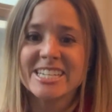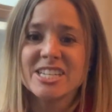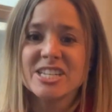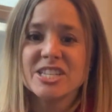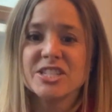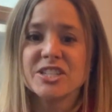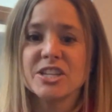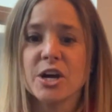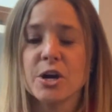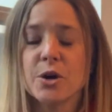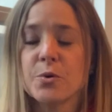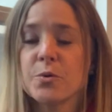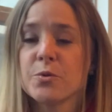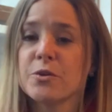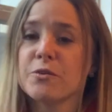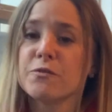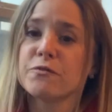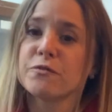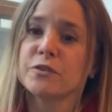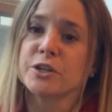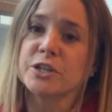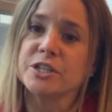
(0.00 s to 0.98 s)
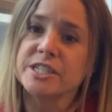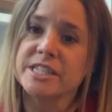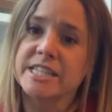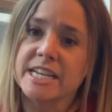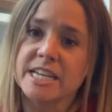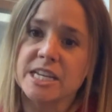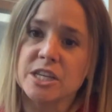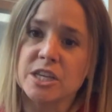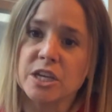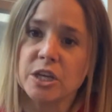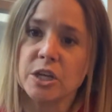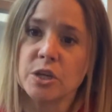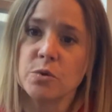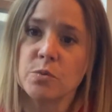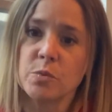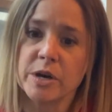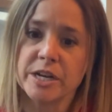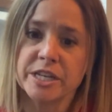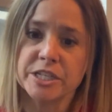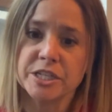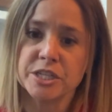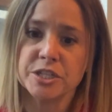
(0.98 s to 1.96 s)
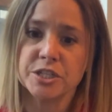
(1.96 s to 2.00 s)
So the first thing that you
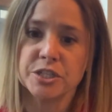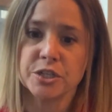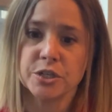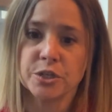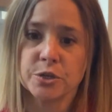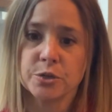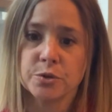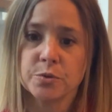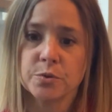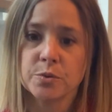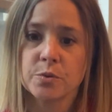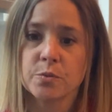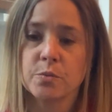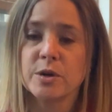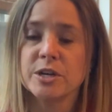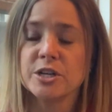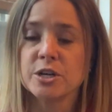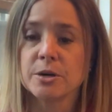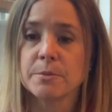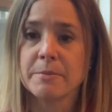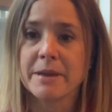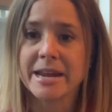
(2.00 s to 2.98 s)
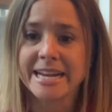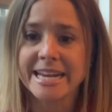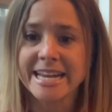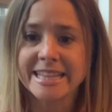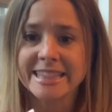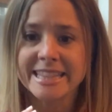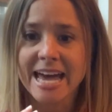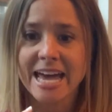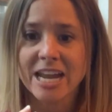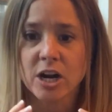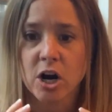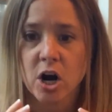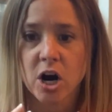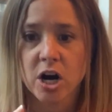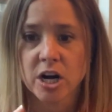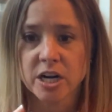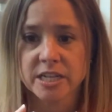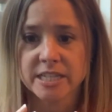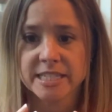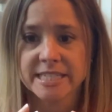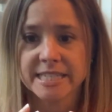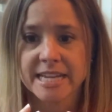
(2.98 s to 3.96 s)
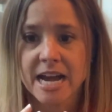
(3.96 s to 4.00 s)
want to do when you're making that
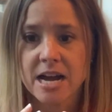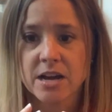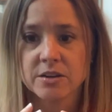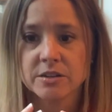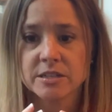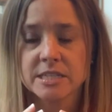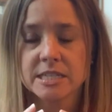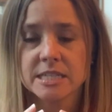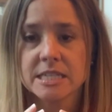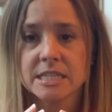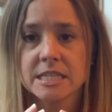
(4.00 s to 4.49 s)
R sound